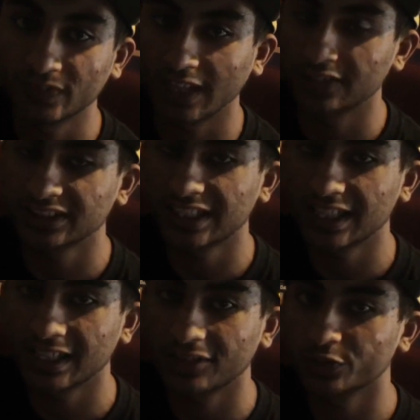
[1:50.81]
I was a
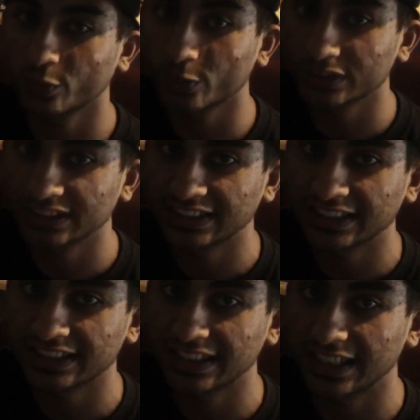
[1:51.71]
kid. I was 14
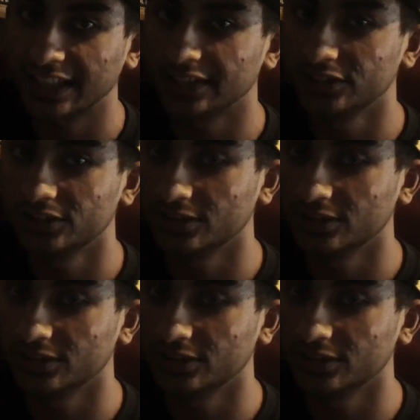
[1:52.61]
at that age.